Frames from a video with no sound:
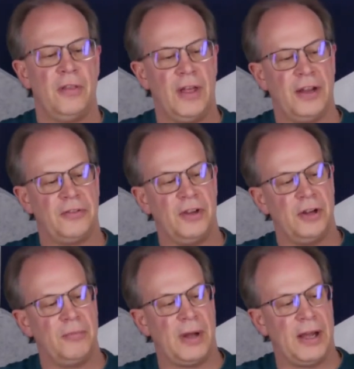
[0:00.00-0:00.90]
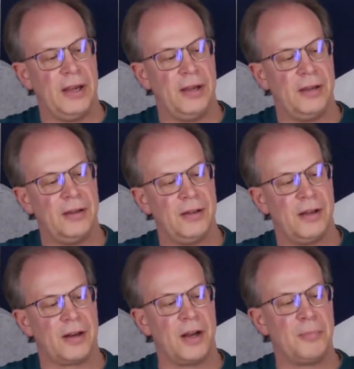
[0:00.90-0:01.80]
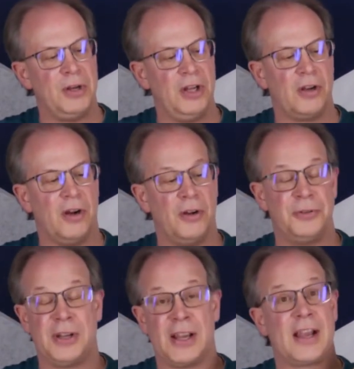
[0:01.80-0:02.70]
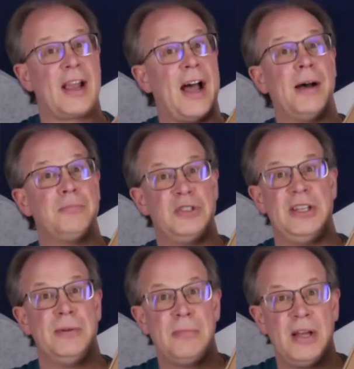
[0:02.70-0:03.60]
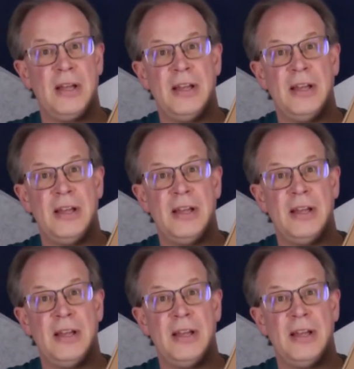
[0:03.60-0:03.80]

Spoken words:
that is done by a company called ComXim,